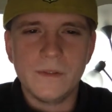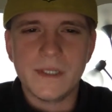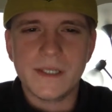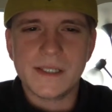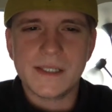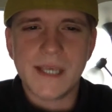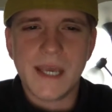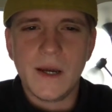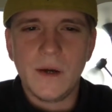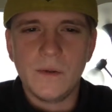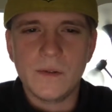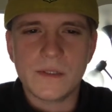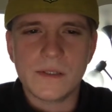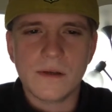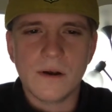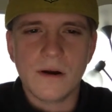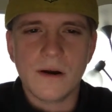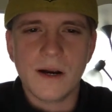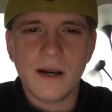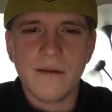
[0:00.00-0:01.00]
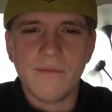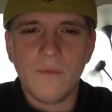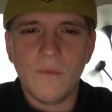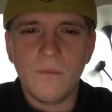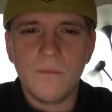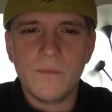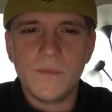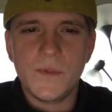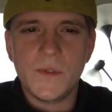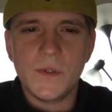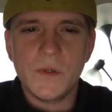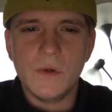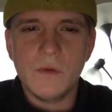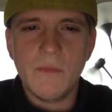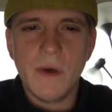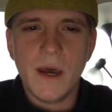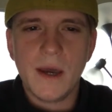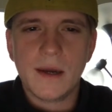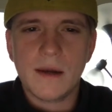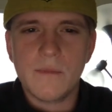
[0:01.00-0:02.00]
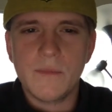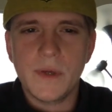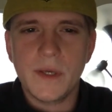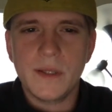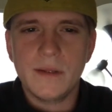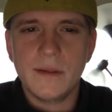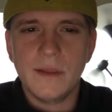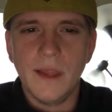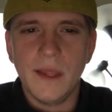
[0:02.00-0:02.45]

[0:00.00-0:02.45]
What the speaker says: StarCraft 2 back a bit.